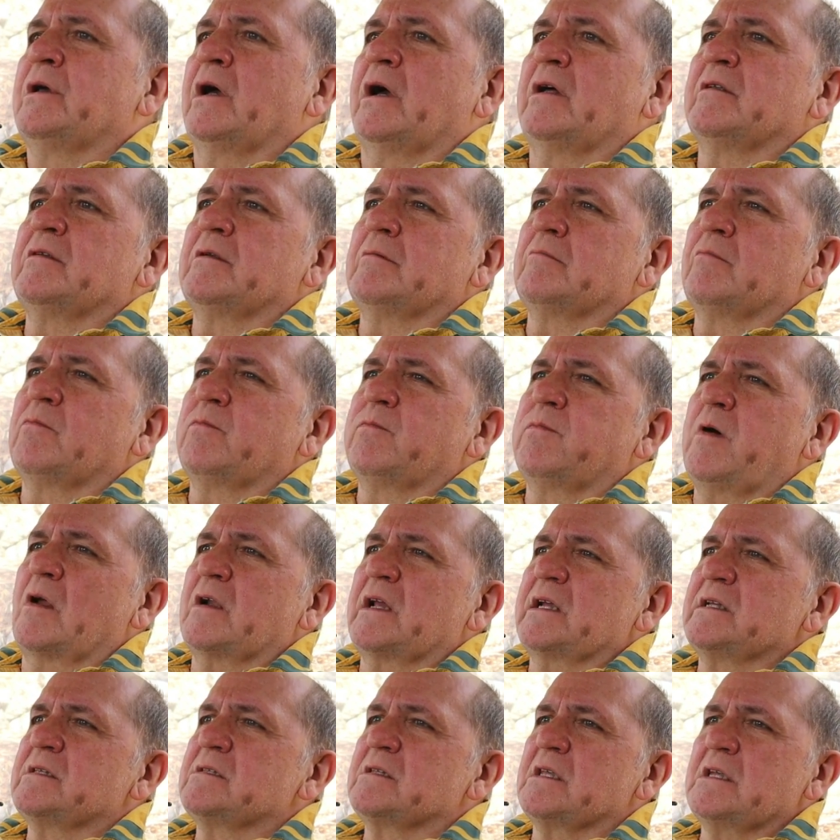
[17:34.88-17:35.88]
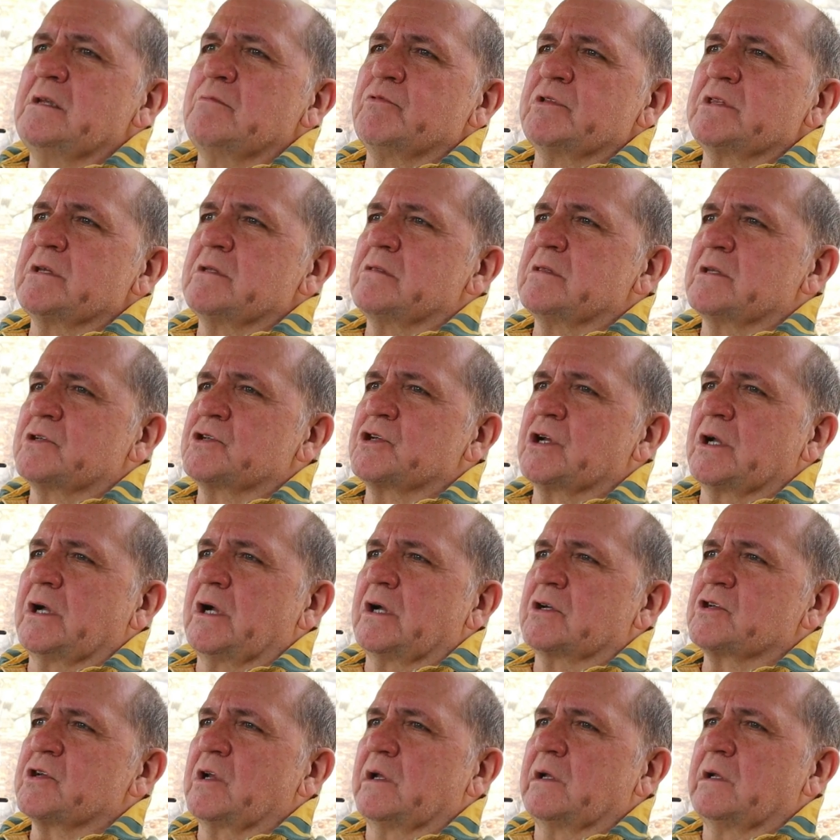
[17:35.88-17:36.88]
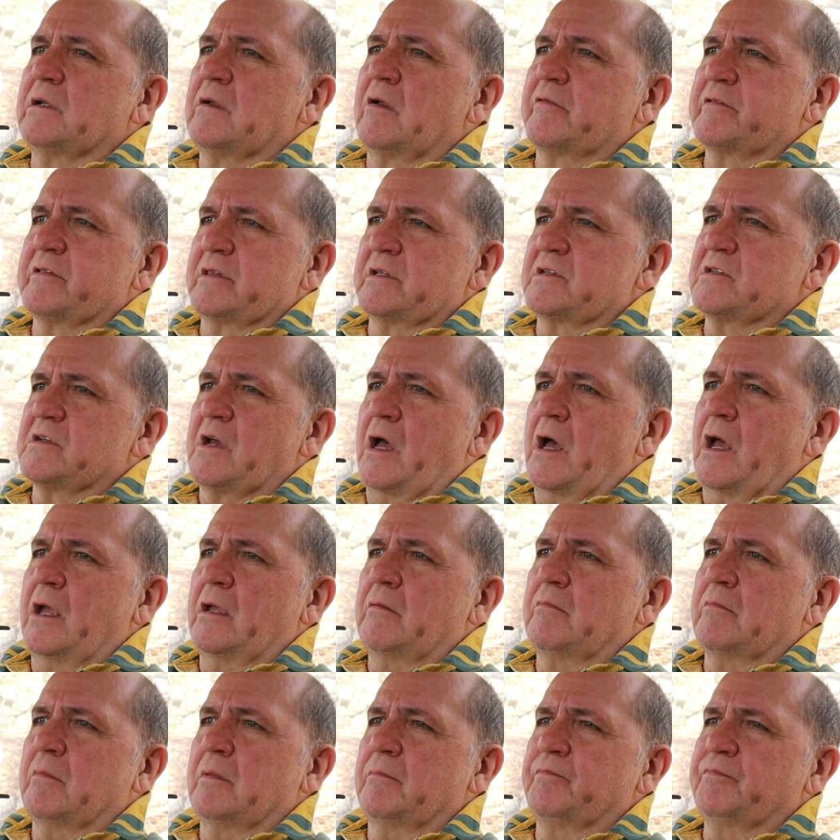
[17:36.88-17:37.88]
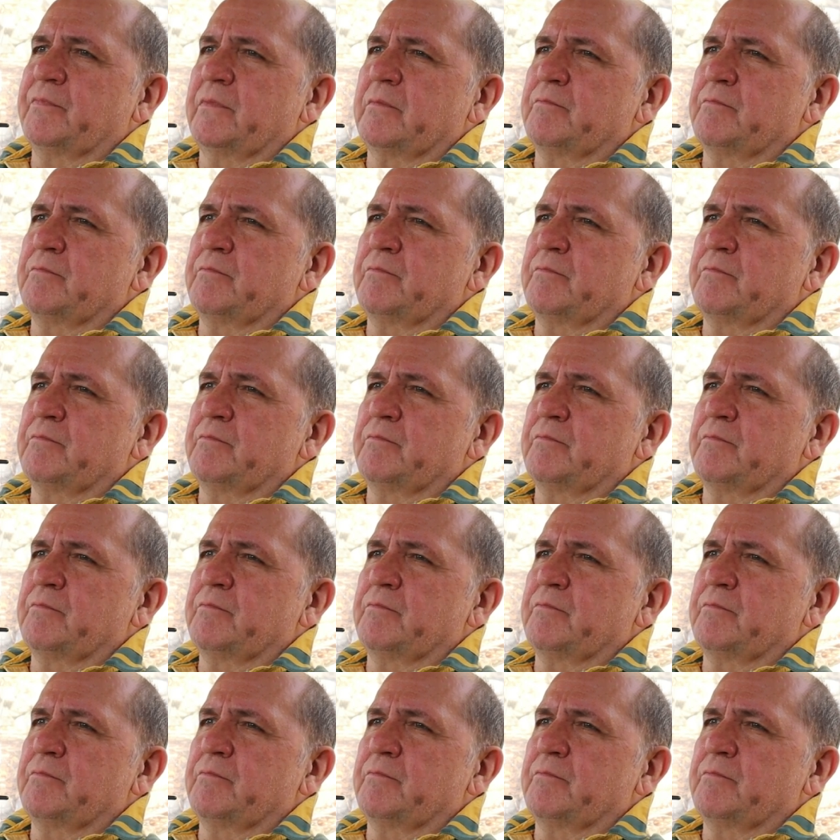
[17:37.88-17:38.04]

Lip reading: And what I see within the church a lot of the time,